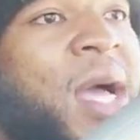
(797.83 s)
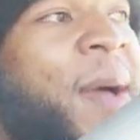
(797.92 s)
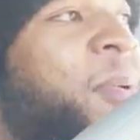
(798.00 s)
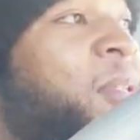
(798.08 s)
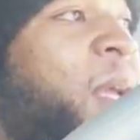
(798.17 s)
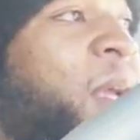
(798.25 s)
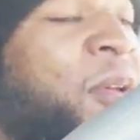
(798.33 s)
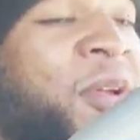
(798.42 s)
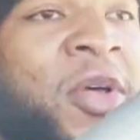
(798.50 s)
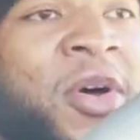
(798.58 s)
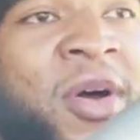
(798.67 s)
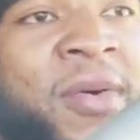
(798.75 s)
I've been taking
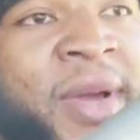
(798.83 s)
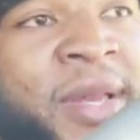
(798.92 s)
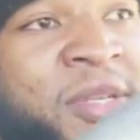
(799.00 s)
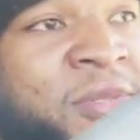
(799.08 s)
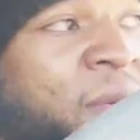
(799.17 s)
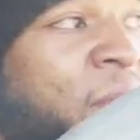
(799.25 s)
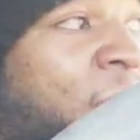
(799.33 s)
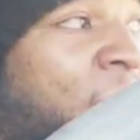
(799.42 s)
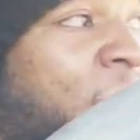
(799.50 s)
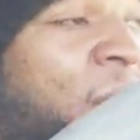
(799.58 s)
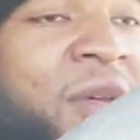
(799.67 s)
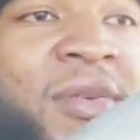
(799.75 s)
a long way this way. I
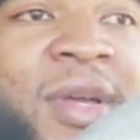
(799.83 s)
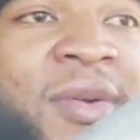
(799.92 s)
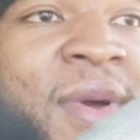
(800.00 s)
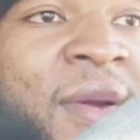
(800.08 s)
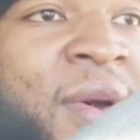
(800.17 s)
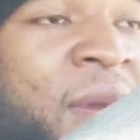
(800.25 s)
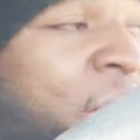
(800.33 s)
made a quick way right